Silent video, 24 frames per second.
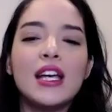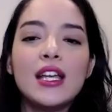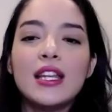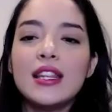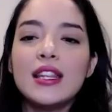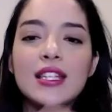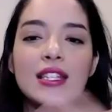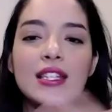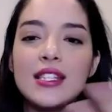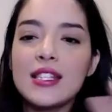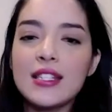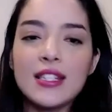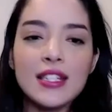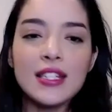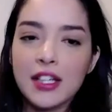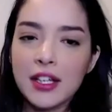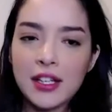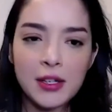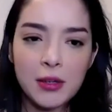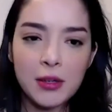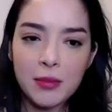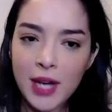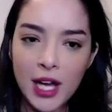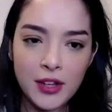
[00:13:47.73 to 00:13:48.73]
this isn't going
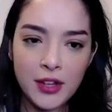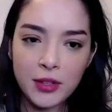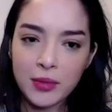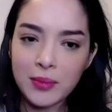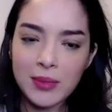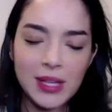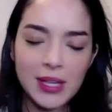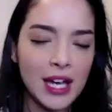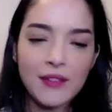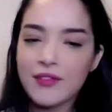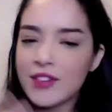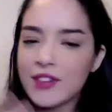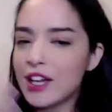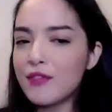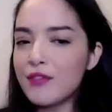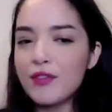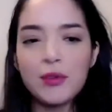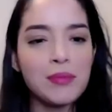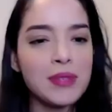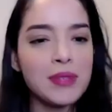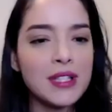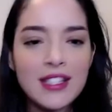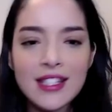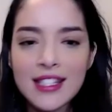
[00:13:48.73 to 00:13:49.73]
to bother me. I've never
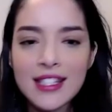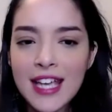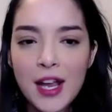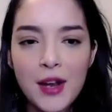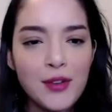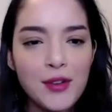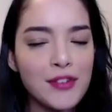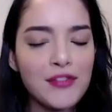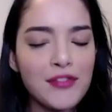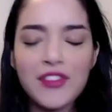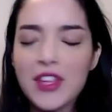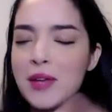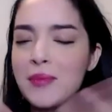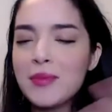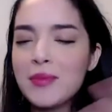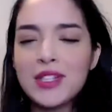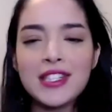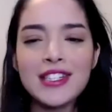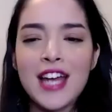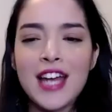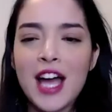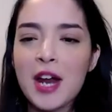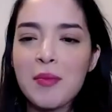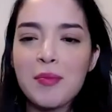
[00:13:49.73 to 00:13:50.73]
been scared of them. It's
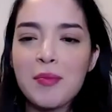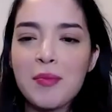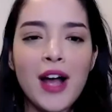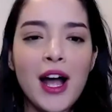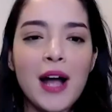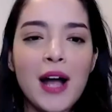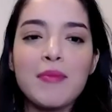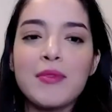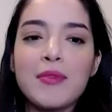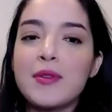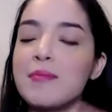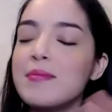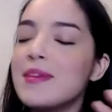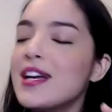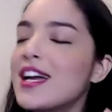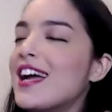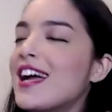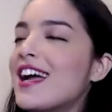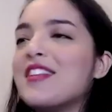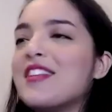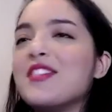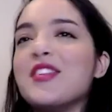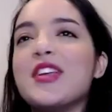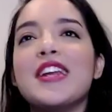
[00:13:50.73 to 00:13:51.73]
not a problem.
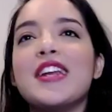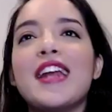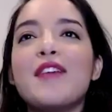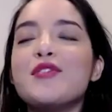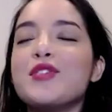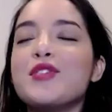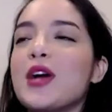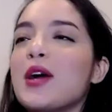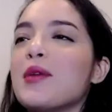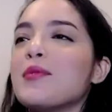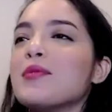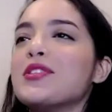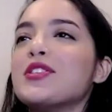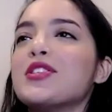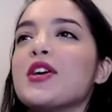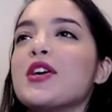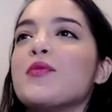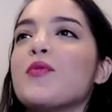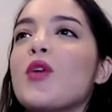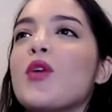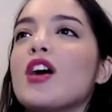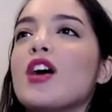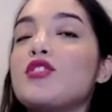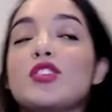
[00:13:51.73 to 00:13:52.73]
And then after I was done
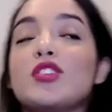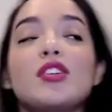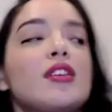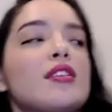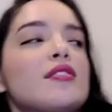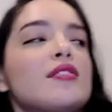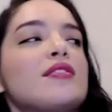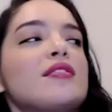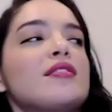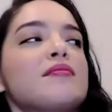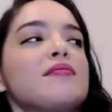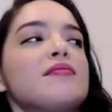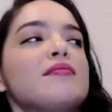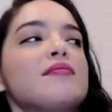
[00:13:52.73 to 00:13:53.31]
watching, I was